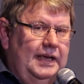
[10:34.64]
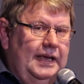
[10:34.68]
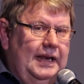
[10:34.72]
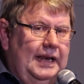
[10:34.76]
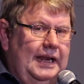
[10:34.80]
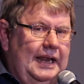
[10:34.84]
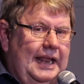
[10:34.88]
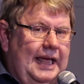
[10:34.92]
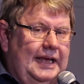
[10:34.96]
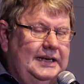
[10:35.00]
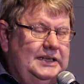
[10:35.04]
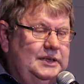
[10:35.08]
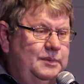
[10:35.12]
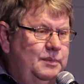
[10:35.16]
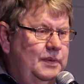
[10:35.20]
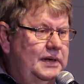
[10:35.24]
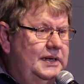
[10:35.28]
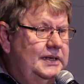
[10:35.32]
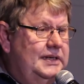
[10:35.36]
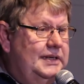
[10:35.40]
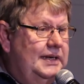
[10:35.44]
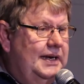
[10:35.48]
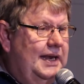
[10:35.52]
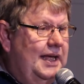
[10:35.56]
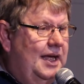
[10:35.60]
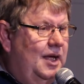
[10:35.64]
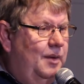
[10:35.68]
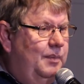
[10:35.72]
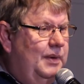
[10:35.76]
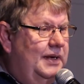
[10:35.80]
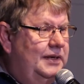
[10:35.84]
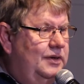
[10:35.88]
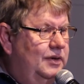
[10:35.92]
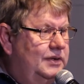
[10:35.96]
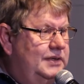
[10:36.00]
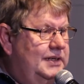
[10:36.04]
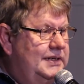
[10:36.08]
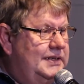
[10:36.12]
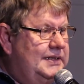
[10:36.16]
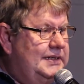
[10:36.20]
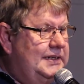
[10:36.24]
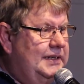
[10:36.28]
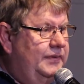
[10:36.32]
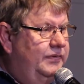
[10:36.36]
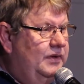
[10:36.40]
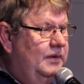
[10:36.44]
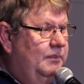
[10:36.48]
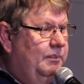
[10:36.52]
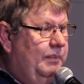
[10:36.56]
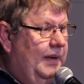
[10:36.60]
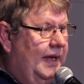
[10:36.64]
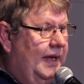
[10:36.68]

Enlightenment Now by Dr. Steven